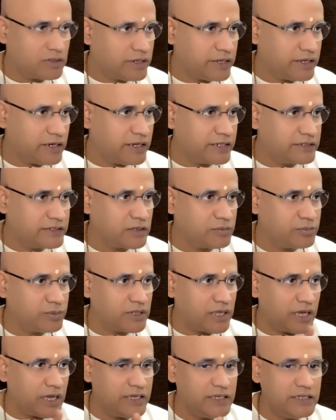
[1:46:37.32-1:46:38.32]
Take an
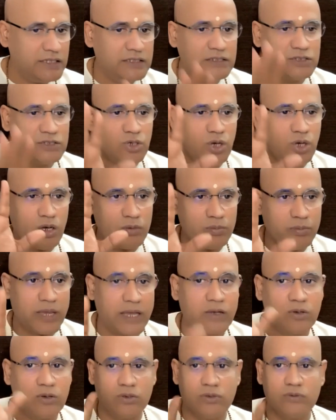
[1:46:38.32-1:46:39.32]
example. I saw
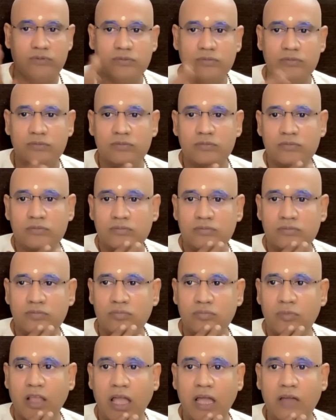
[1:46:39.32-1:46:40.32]
mango.
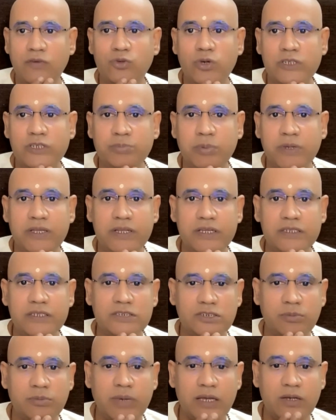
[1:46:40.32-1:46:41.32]
Have you
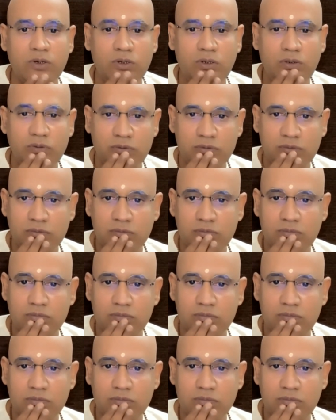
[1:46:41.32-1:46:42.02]
experienced mango?